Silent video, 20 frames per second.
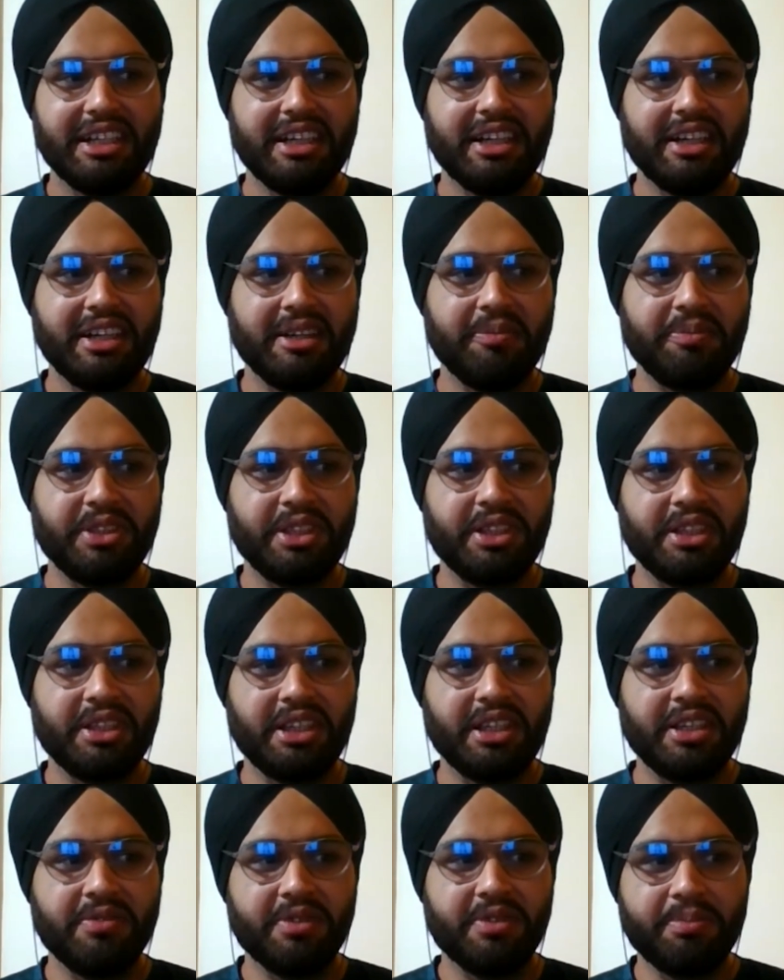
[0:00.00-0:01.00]
Like,
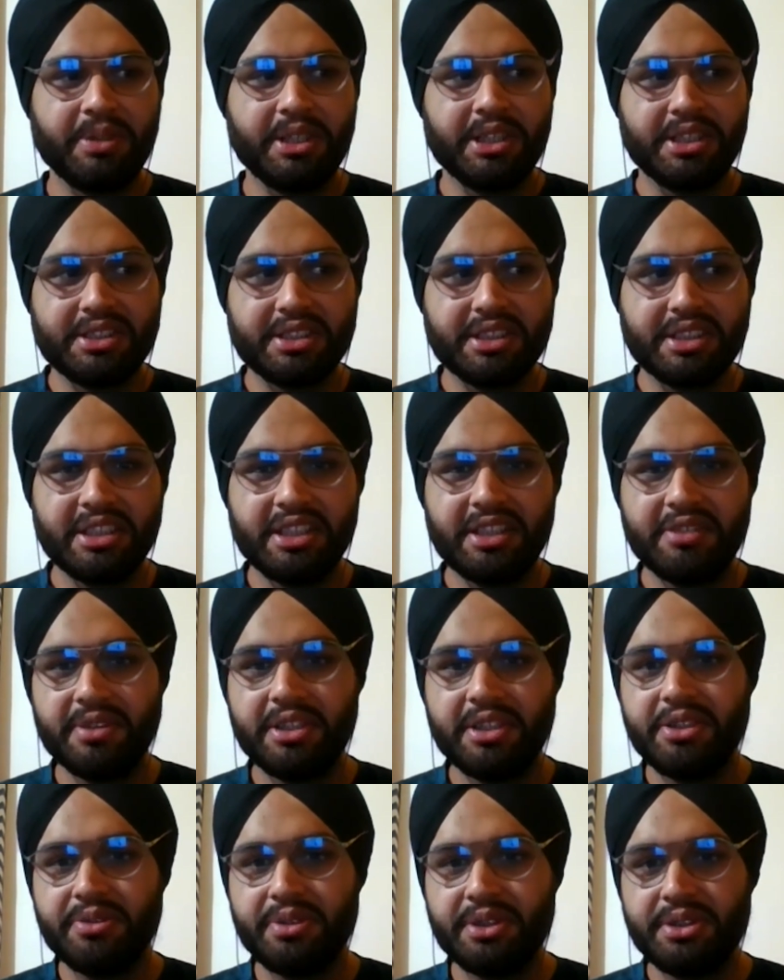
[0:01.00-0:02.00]
if a person,
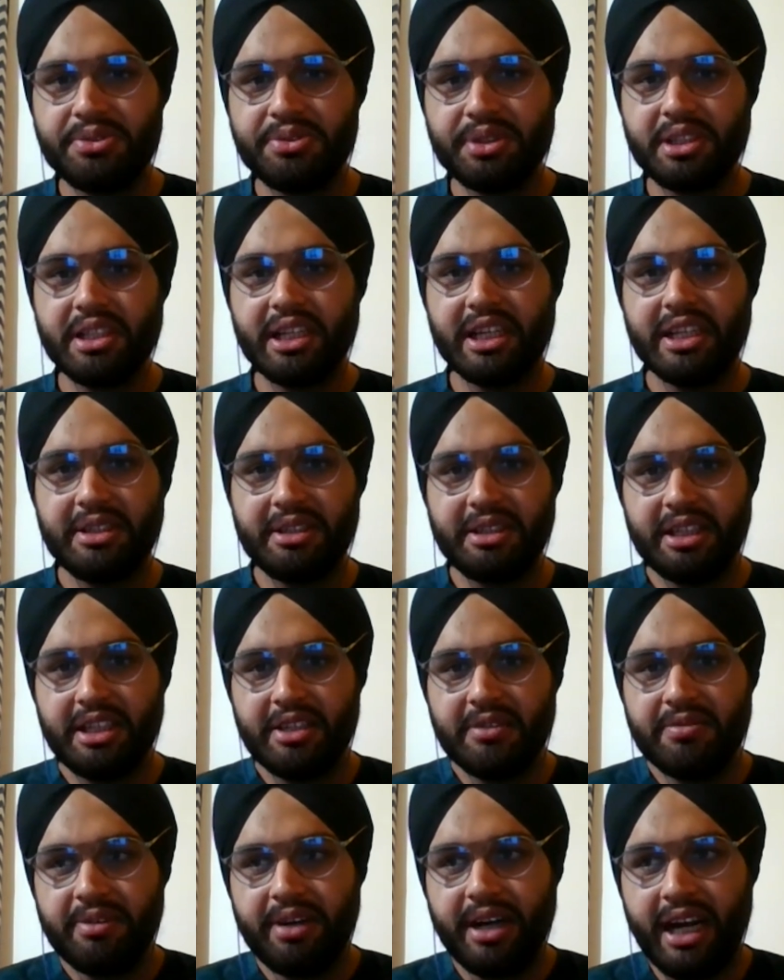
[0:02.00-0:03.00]
if an individual, like
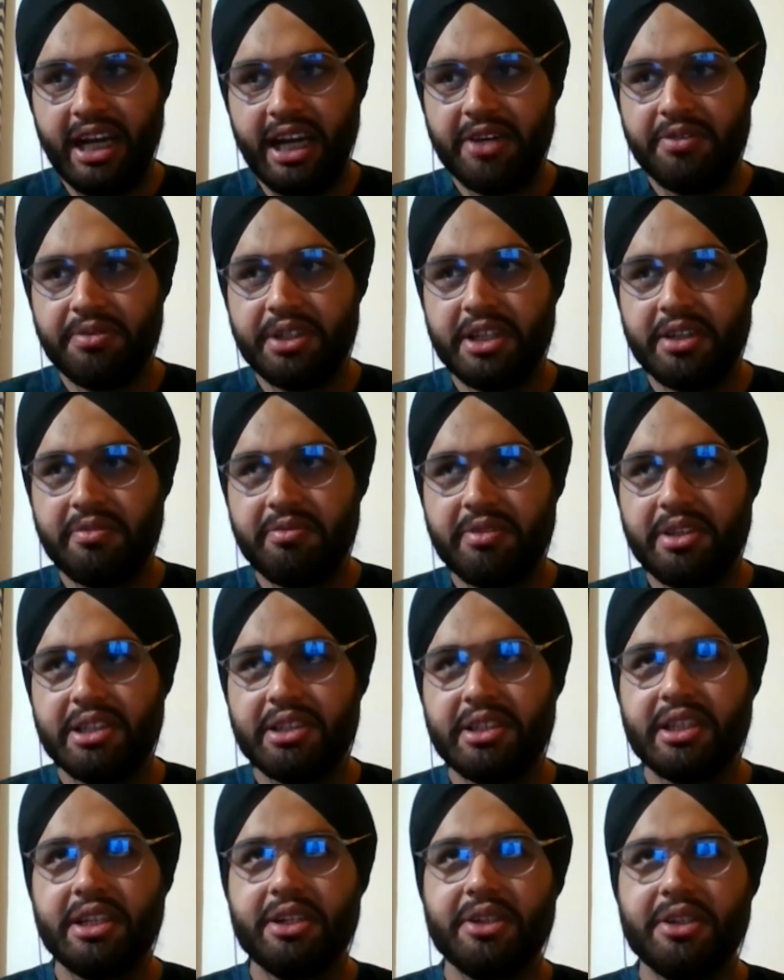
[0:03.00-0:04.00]
if I would have
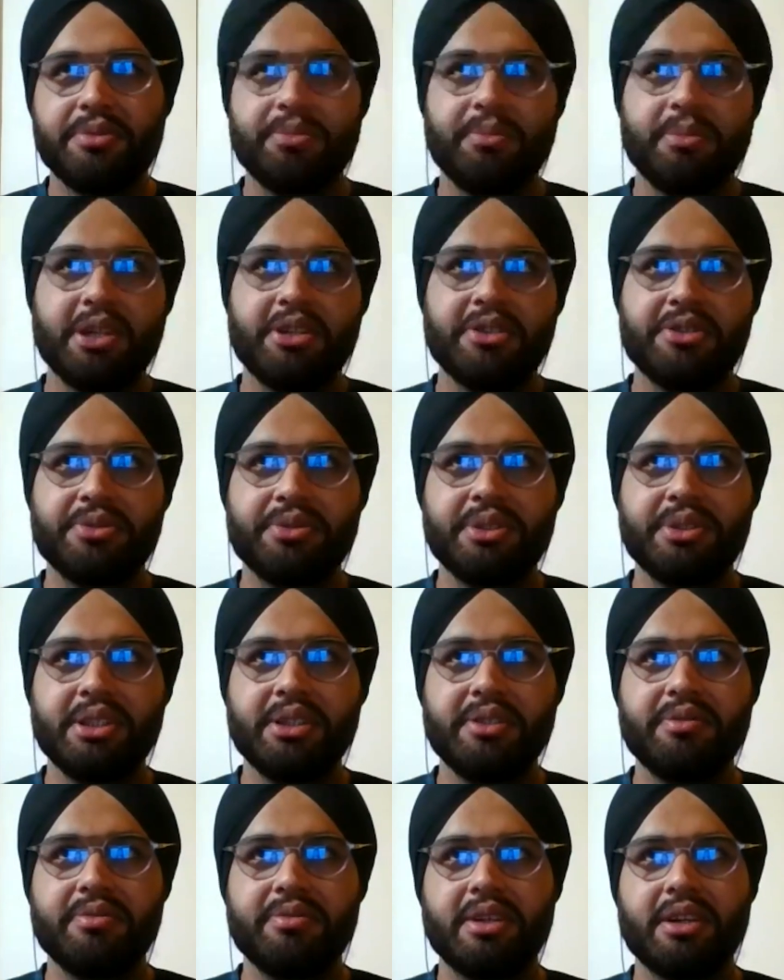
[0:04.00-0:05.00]
done that on my
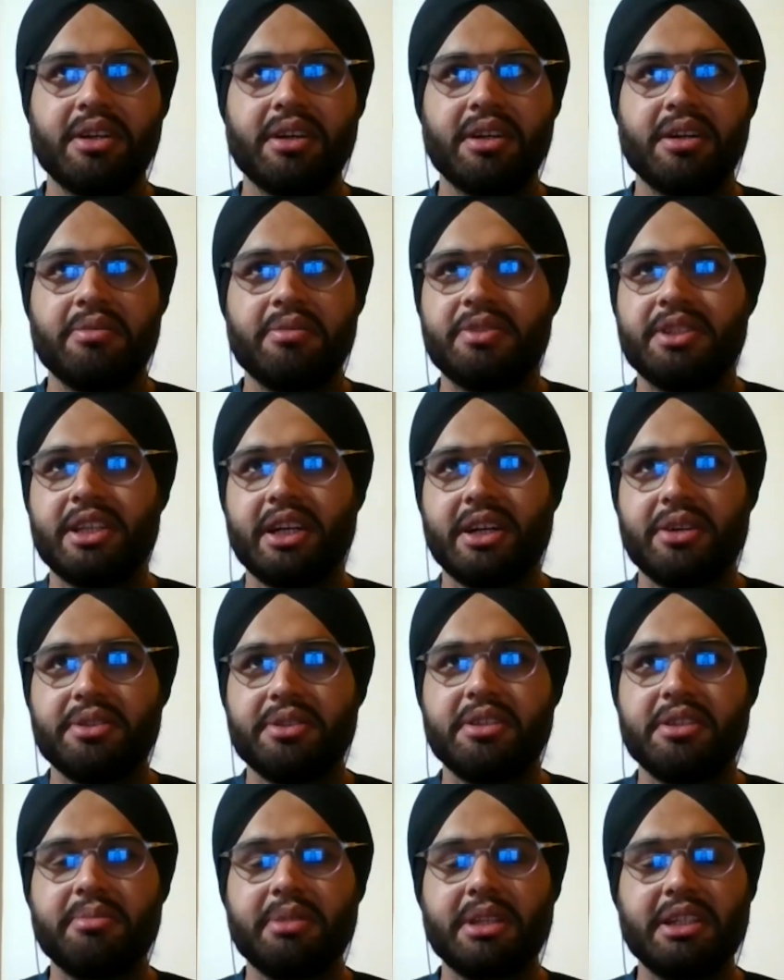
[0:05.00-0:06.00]
own
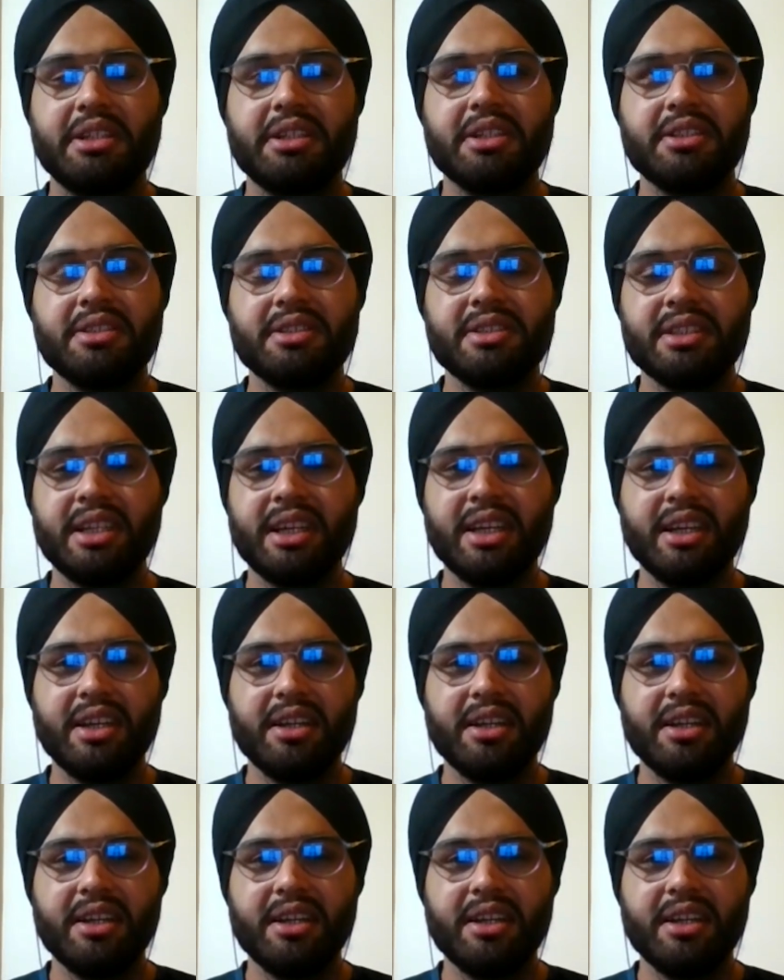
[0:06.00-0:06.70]
without the mentors,